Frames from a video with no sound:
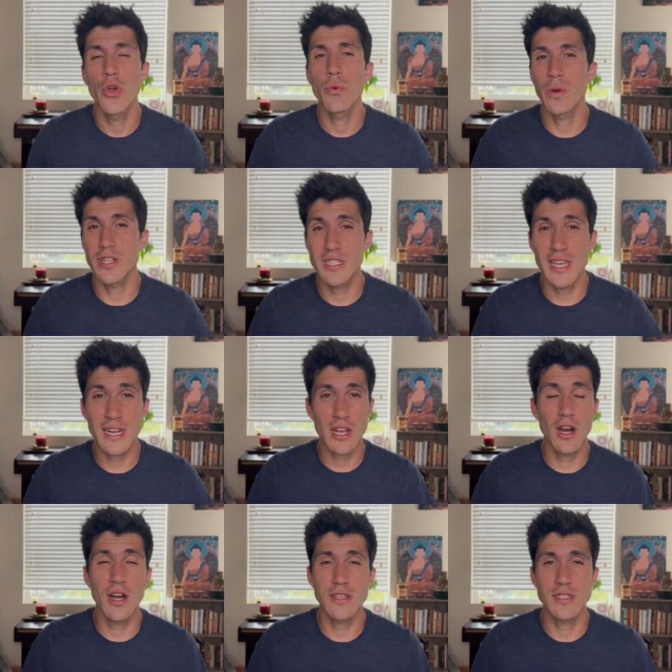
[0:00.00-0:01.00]
which then
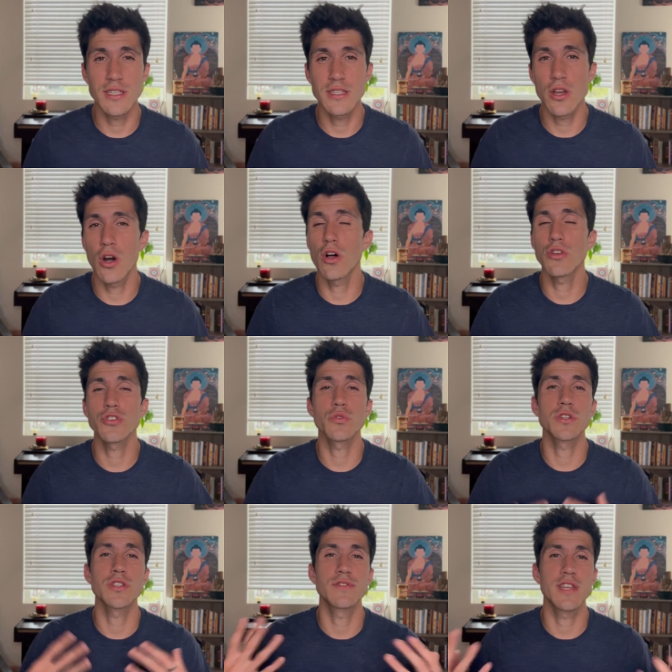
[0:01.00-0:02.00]
causes all
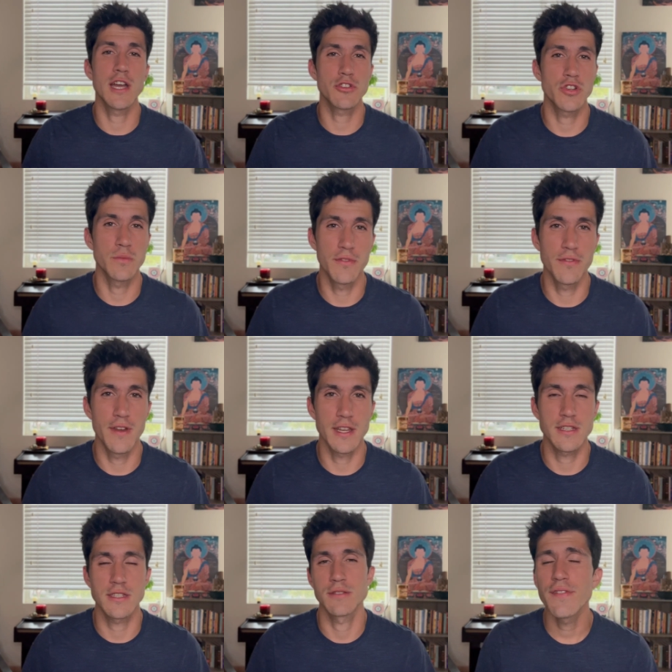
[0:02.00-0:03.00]
sorts of downstream
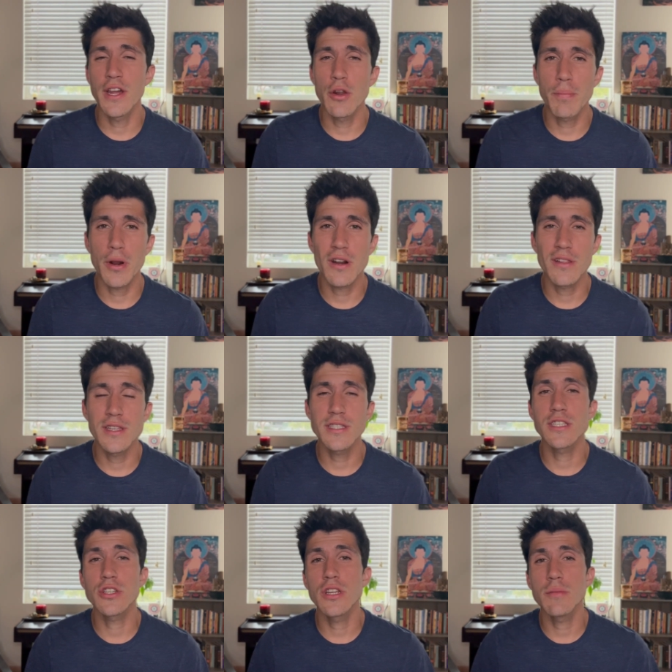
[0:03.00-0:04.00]
effects. Final part of this
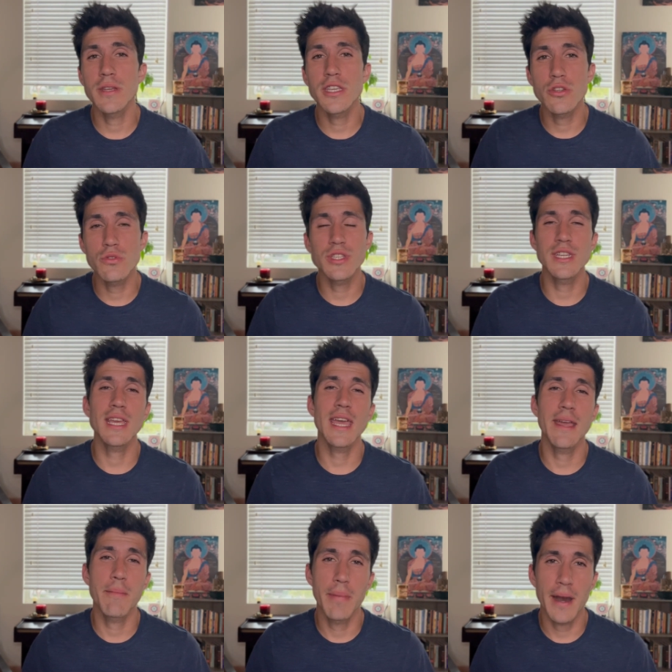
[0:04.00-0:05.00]
is going to be using
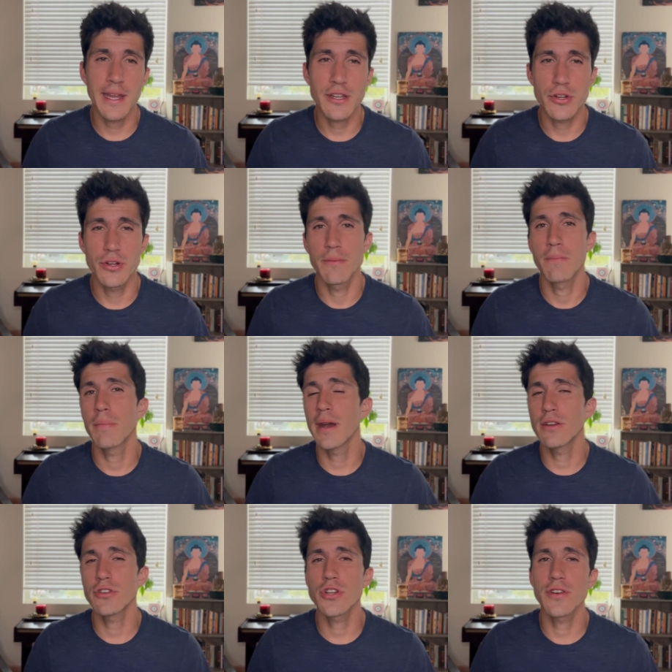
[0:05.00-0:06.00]
a binder.
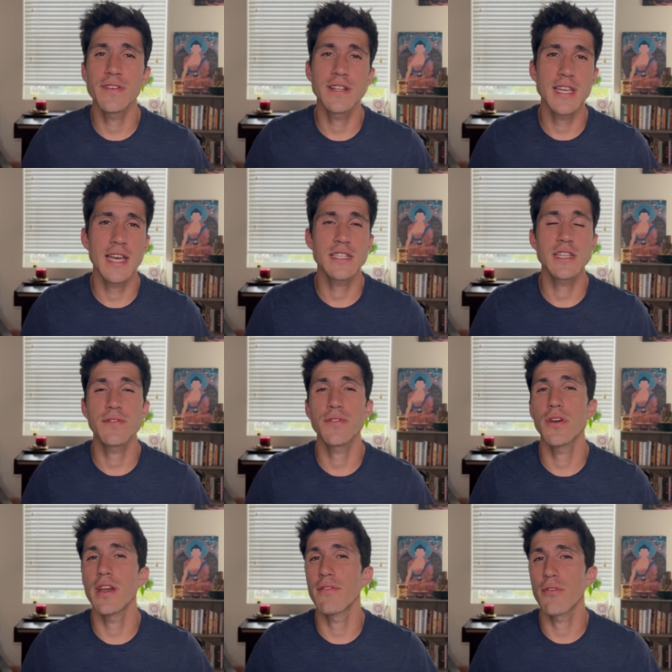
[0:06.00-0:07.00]
Binders are fantastic
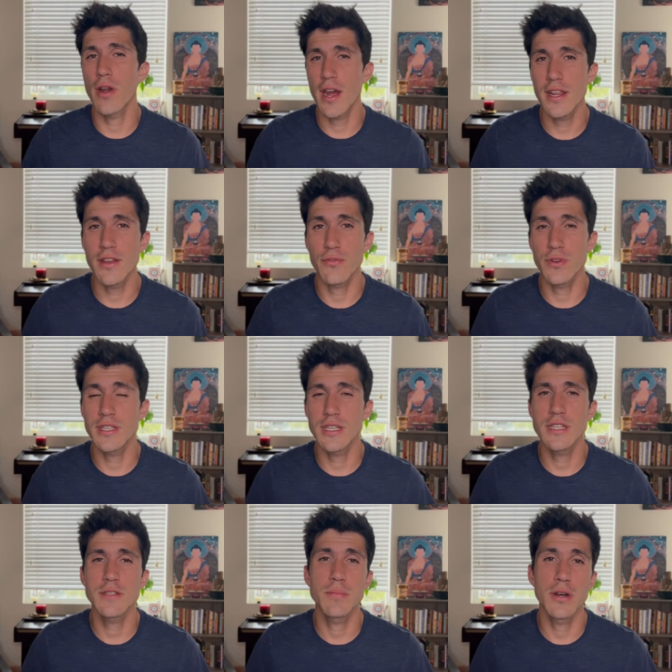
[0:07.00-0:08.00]
for a variety of
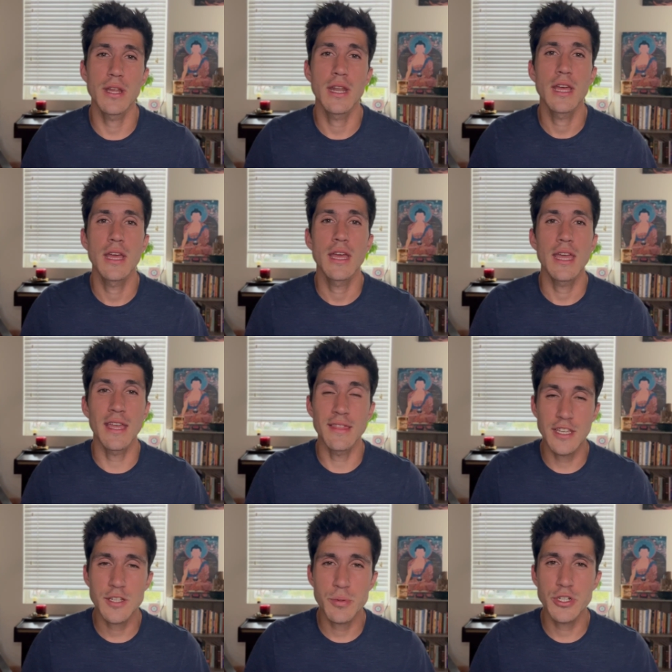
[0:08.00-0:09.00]
reasons, but in
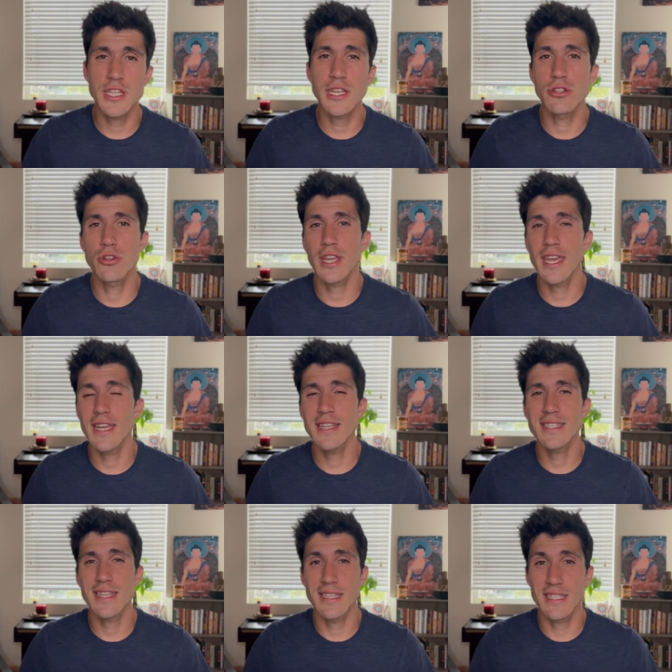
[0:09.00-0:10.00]
this particular
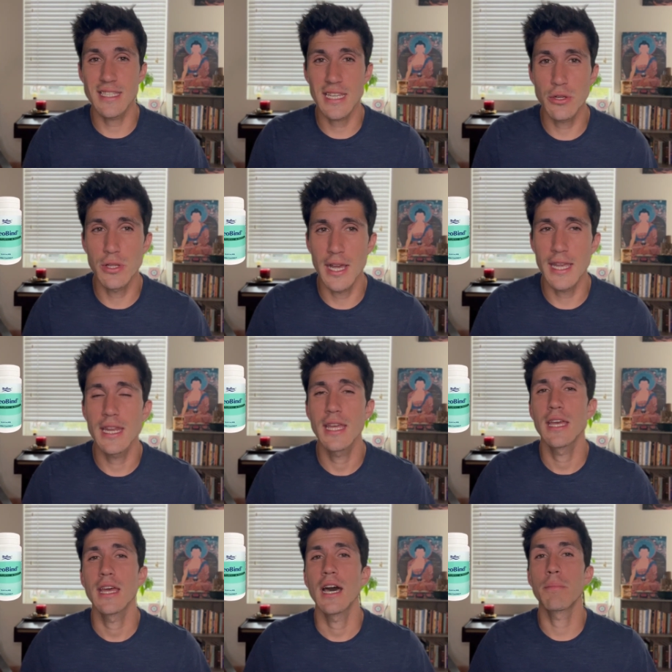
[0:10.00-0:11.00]
case, zeolite,
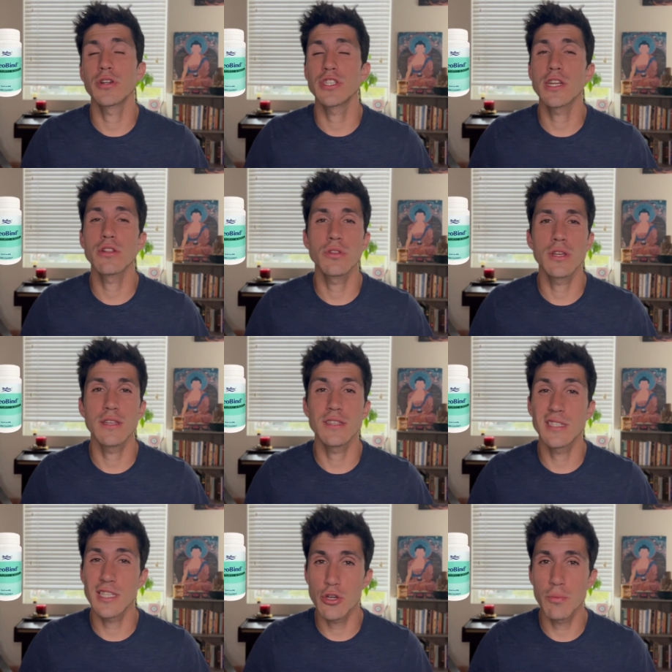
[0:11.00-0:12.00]
particularly
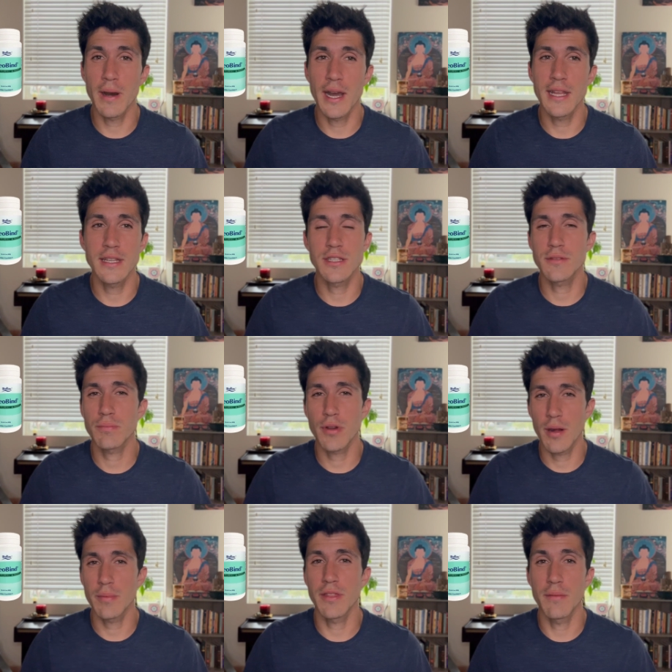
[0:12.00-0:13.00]
Zeobind, it's
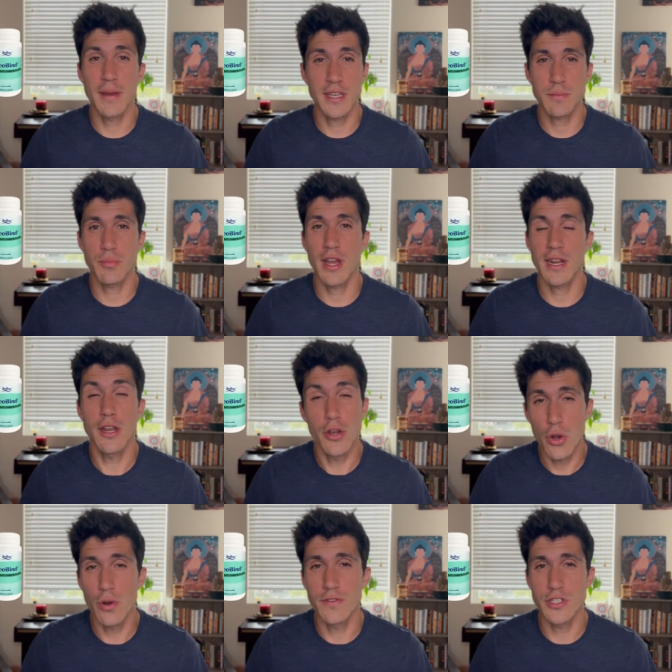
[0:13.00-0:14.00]
probably the best brand I
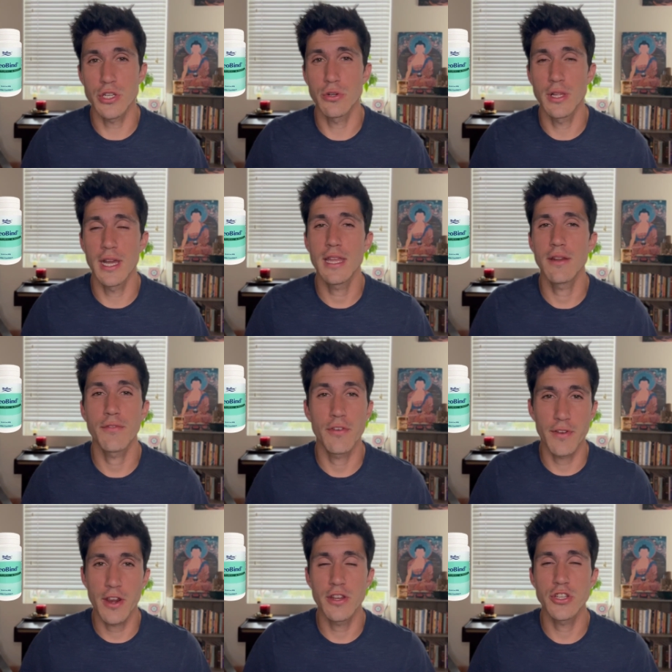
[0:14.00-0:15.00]
know of zeolite for
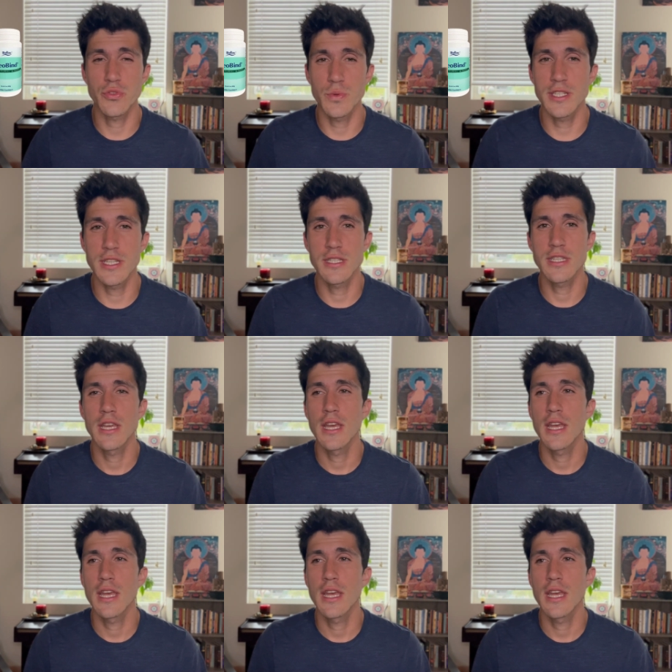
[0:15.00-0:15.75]
various reasons,